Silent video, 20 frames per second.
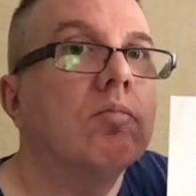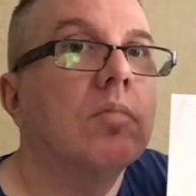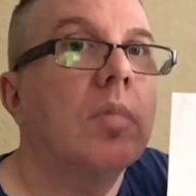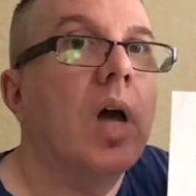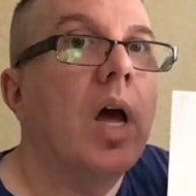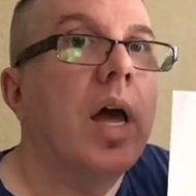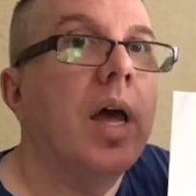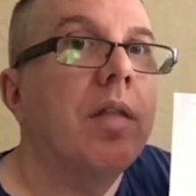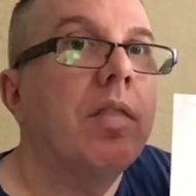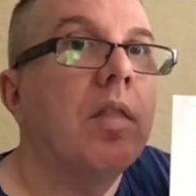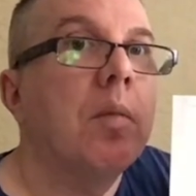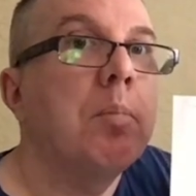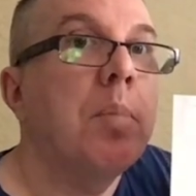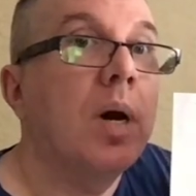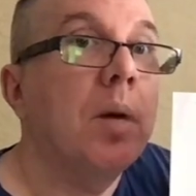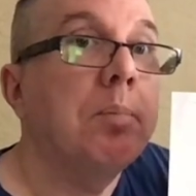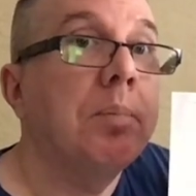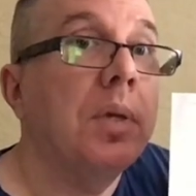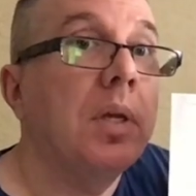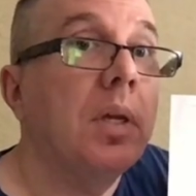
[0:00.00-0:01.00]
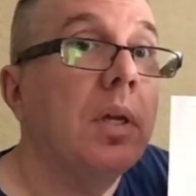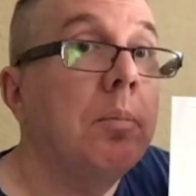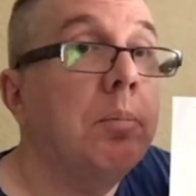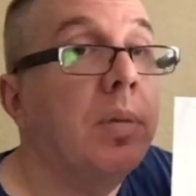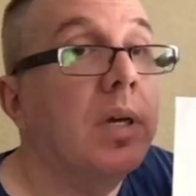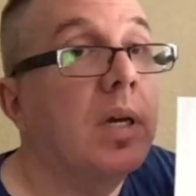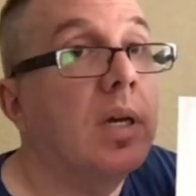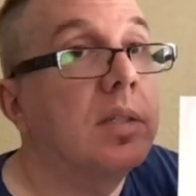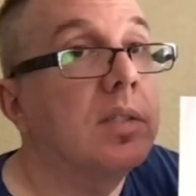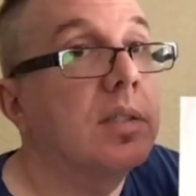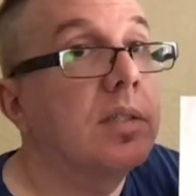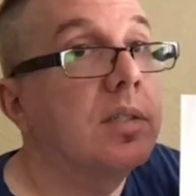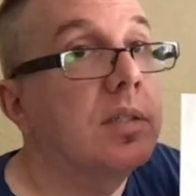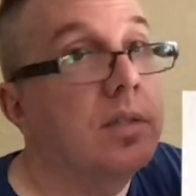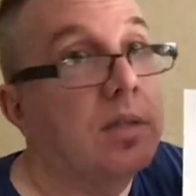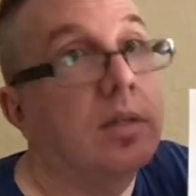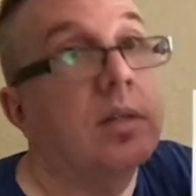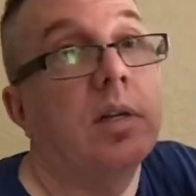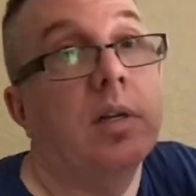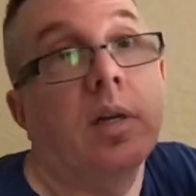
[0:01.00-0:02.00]
and the puppy, because
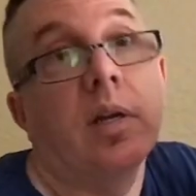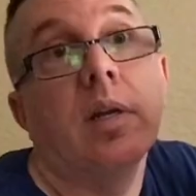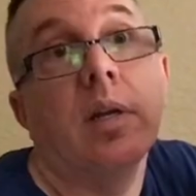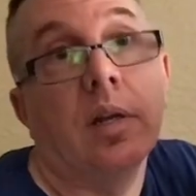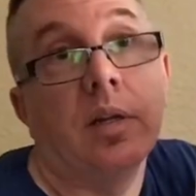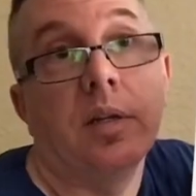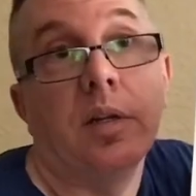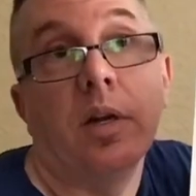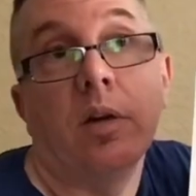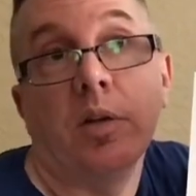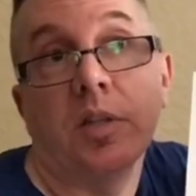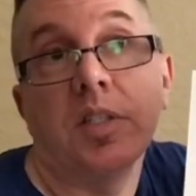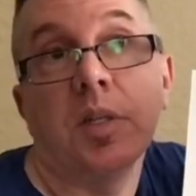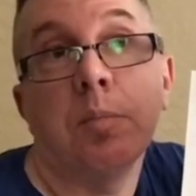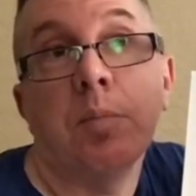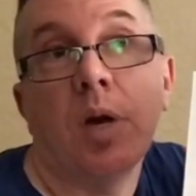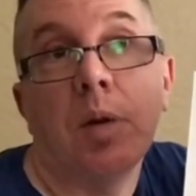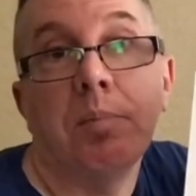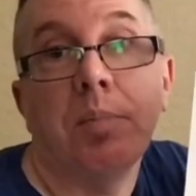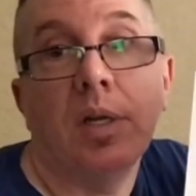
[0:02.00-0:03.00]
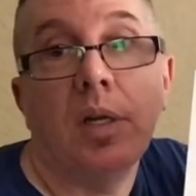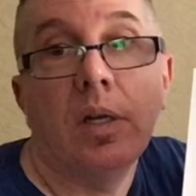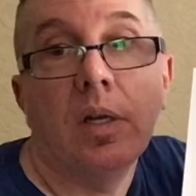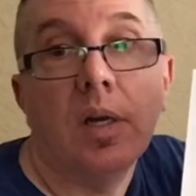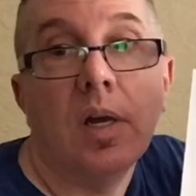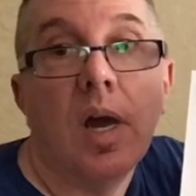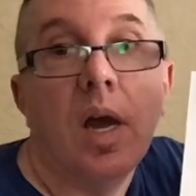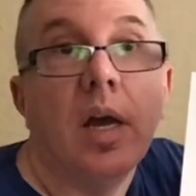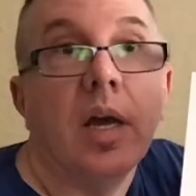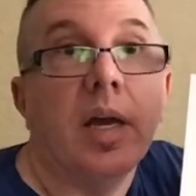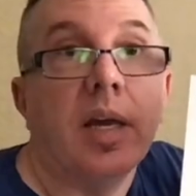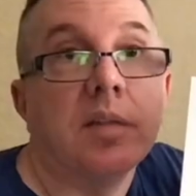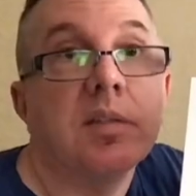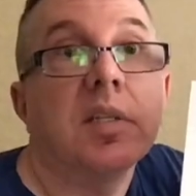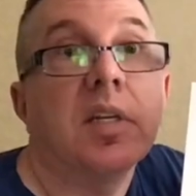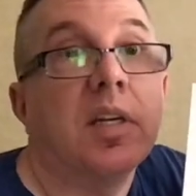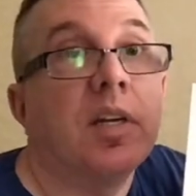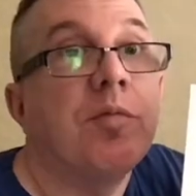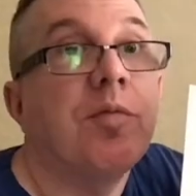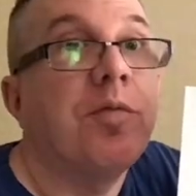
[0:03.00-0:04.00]
it's a puppy, it's
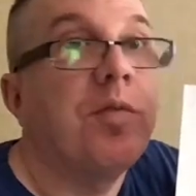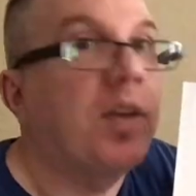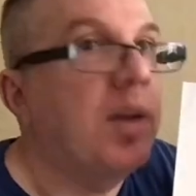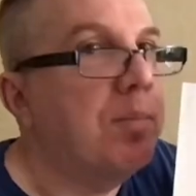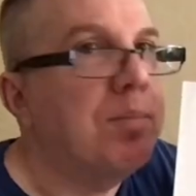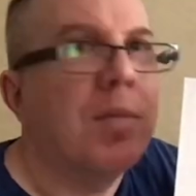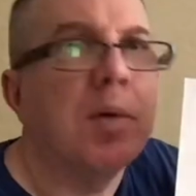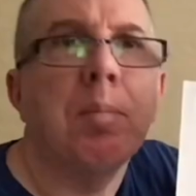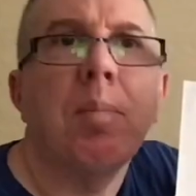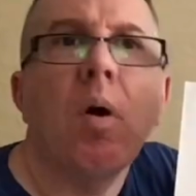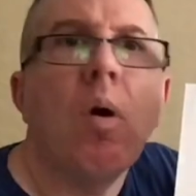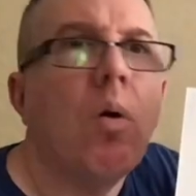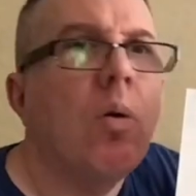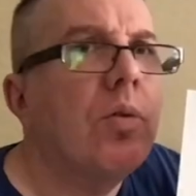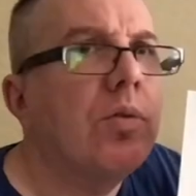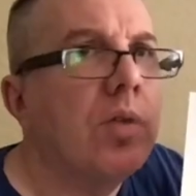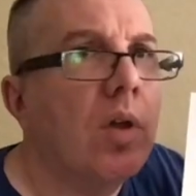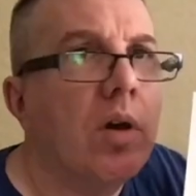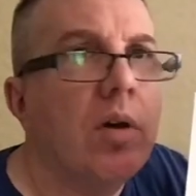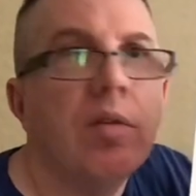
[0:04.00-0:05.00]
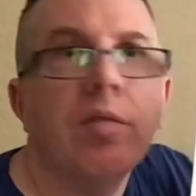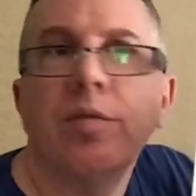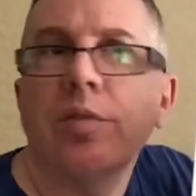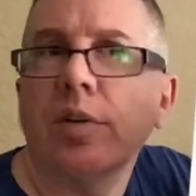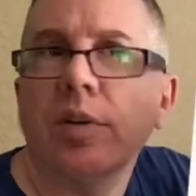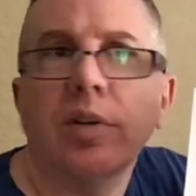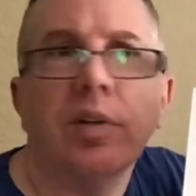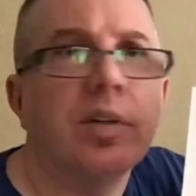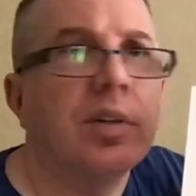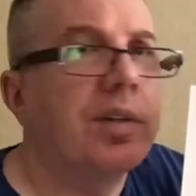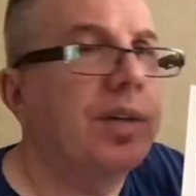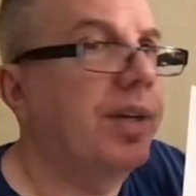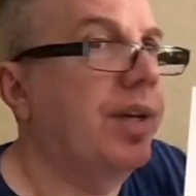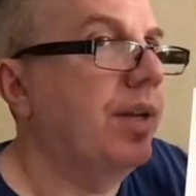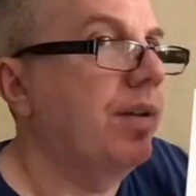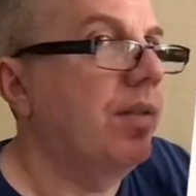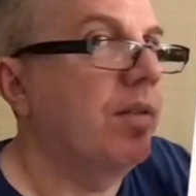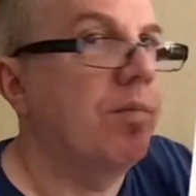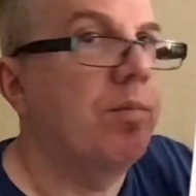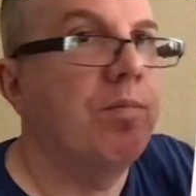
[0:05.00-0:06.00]
gonna flip the bowls over
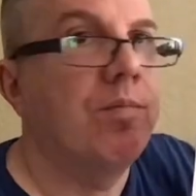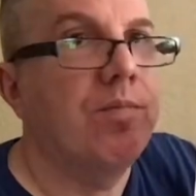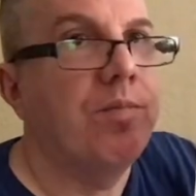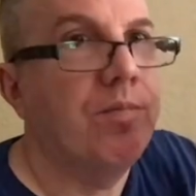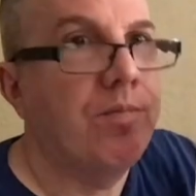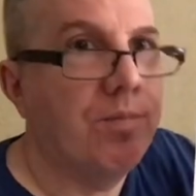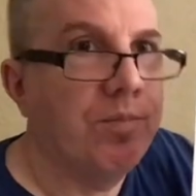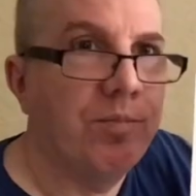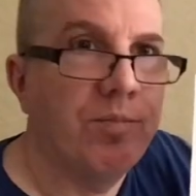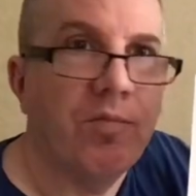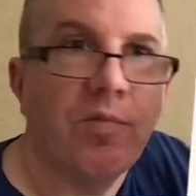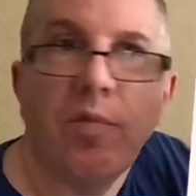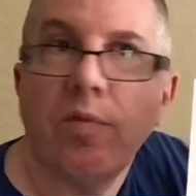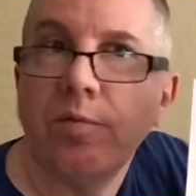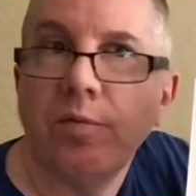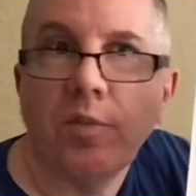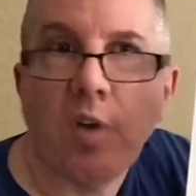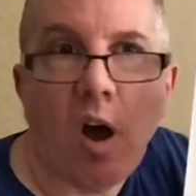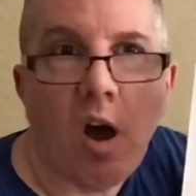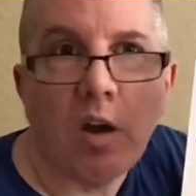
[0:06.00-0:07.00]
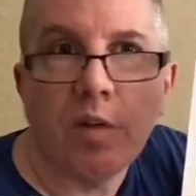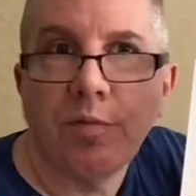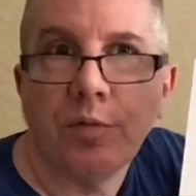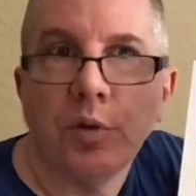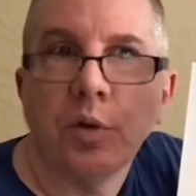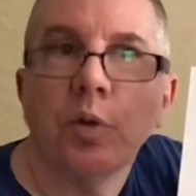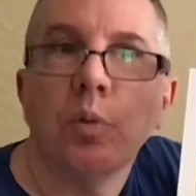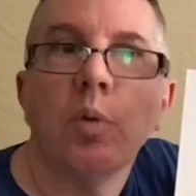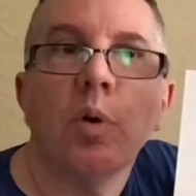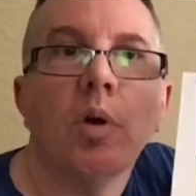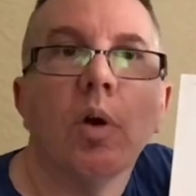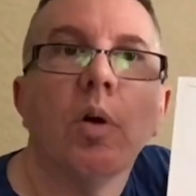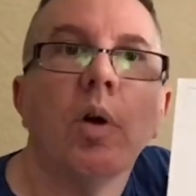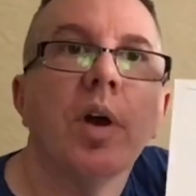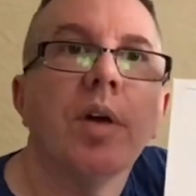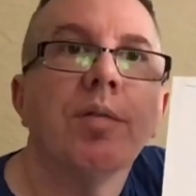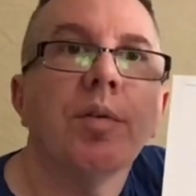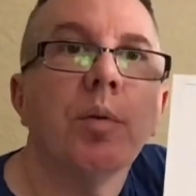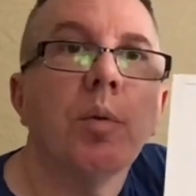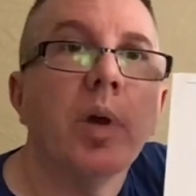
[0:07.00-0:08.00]
and dog food will go
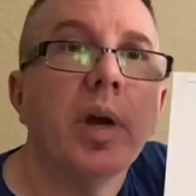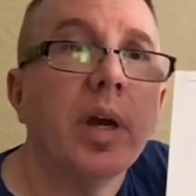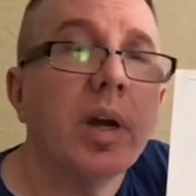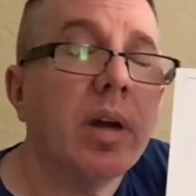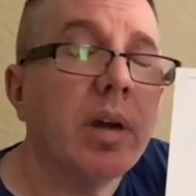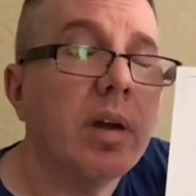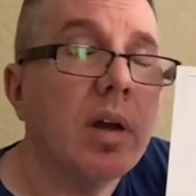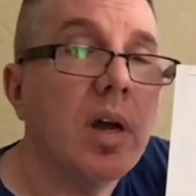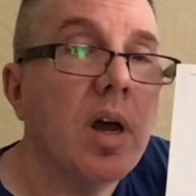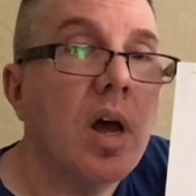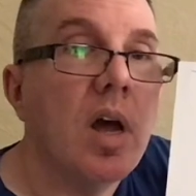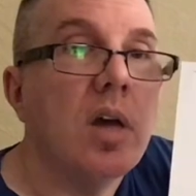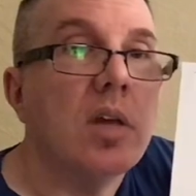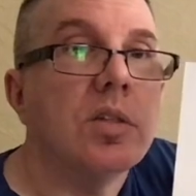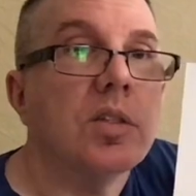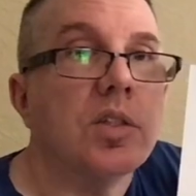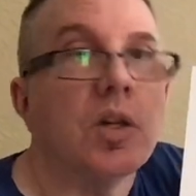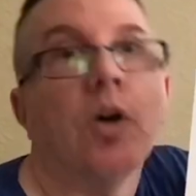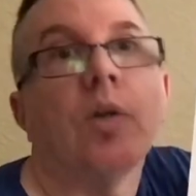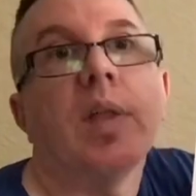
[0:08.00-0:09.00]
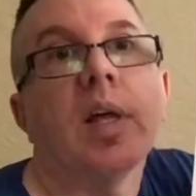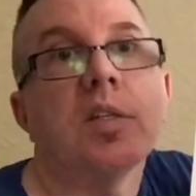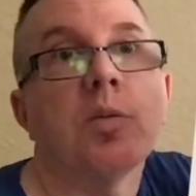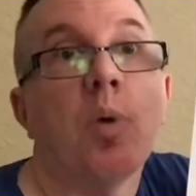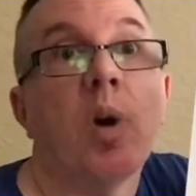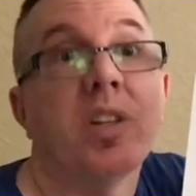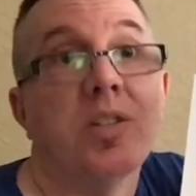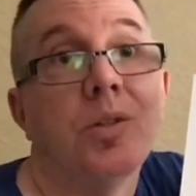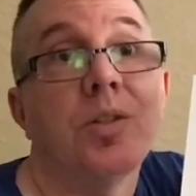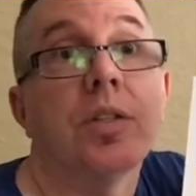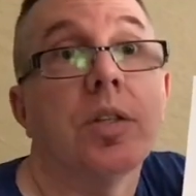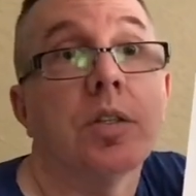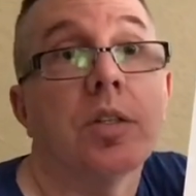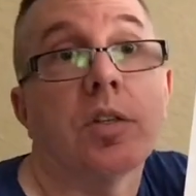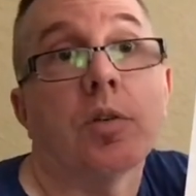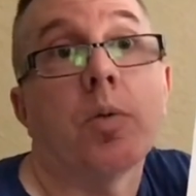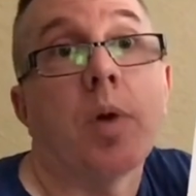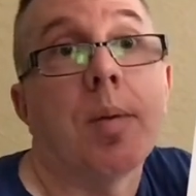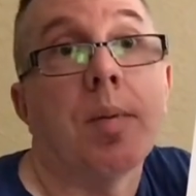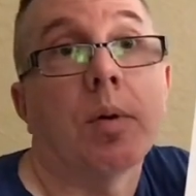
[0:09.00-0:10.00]
everywhere. So that's why I use the
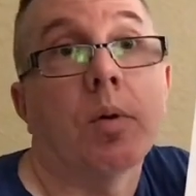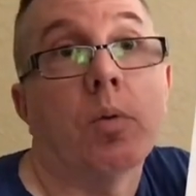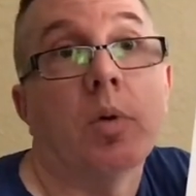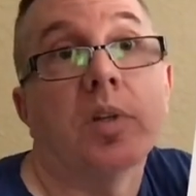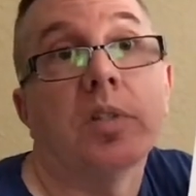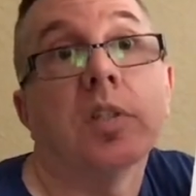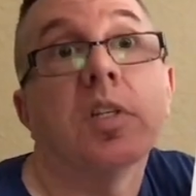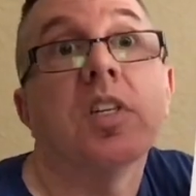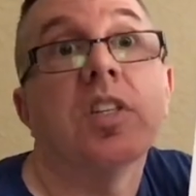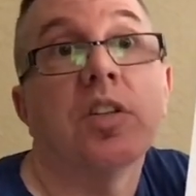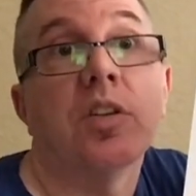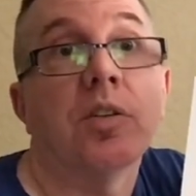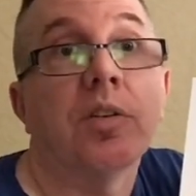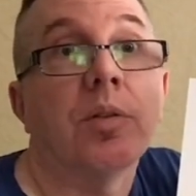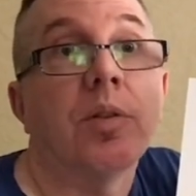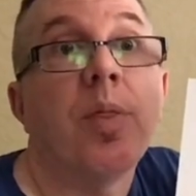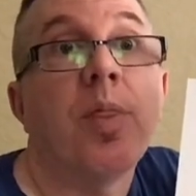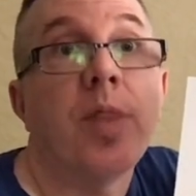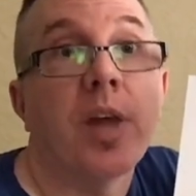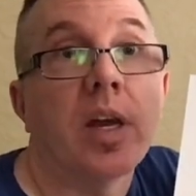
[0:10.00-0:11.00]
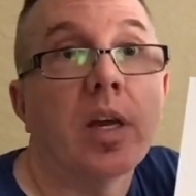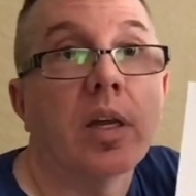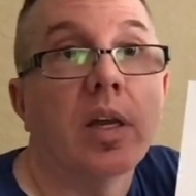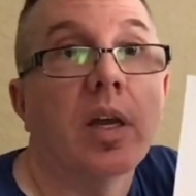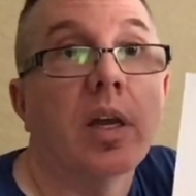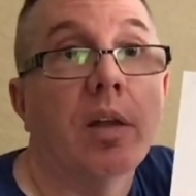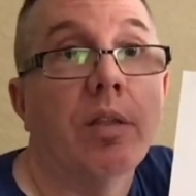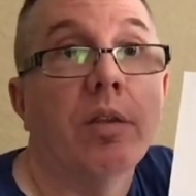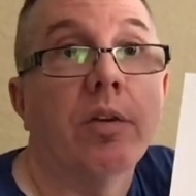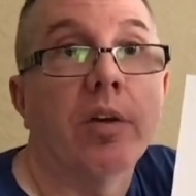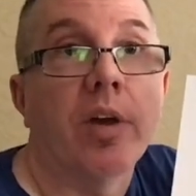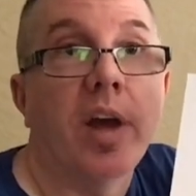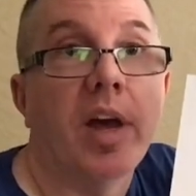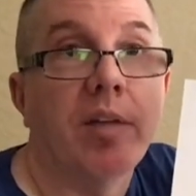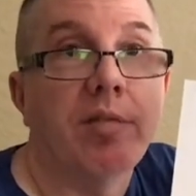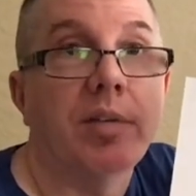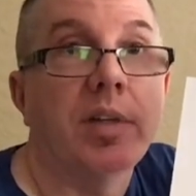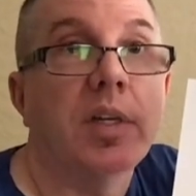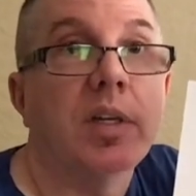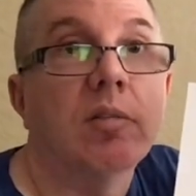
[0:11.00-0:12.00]
ceramic ones, because they're thick and they're
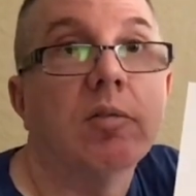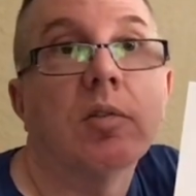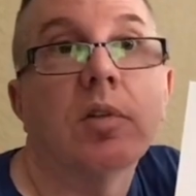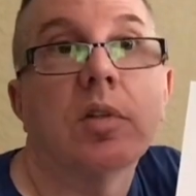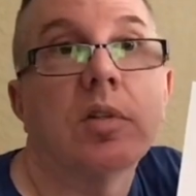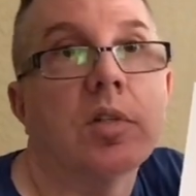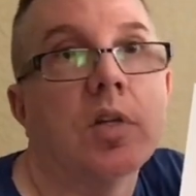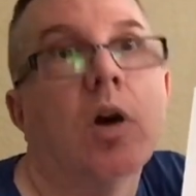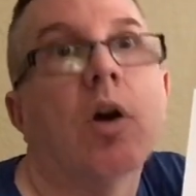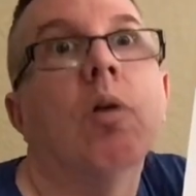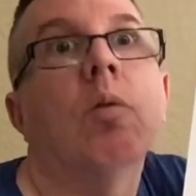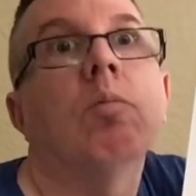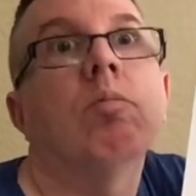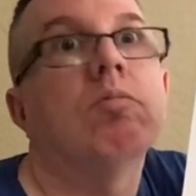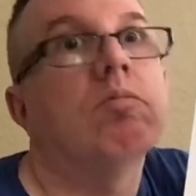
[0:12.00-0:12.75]
heavy, so